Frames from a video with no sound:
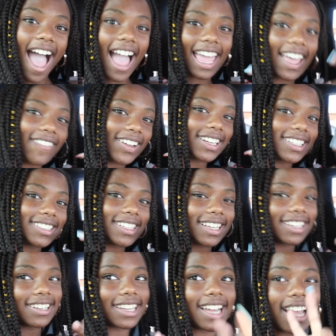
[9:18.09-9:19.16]
I can't wait to show
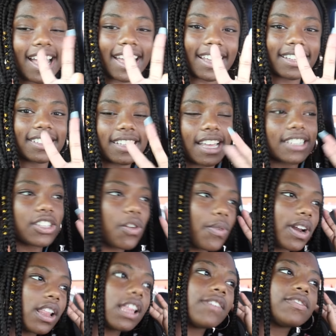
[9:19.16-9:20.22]
you guys. I still
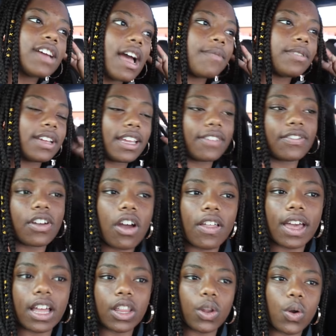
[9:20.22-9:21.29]
want to leave time to give y'all
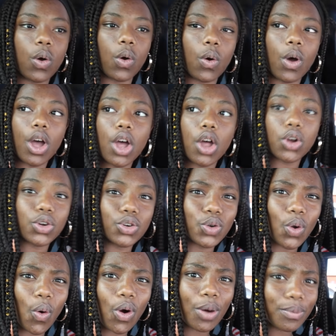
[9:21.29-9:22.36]
like a little
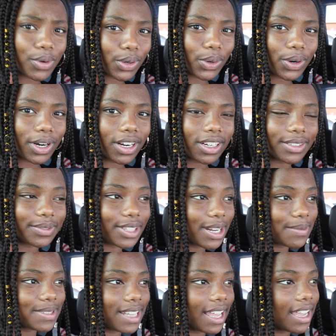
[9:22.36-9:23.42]
dorm tour, you know what
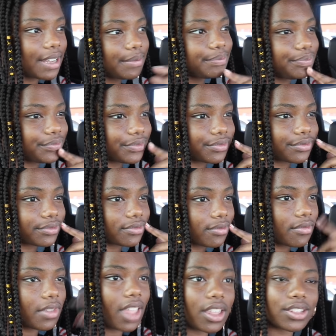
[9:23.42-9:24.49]
I'm saying?
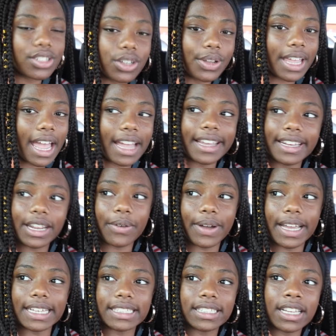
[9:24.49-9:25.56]
So yeah,
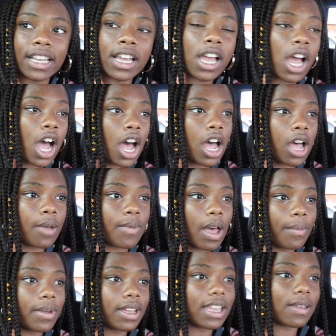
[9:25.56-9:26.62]
anyways, I'm
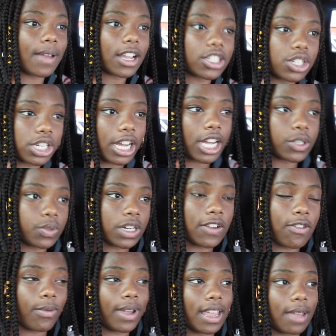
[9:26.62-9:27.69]
gonna get back to you guys
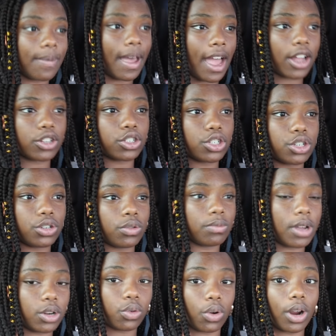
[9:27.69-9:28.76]
whenever we get back to
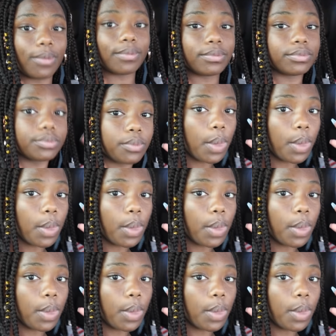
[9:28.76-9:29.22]
my dorm.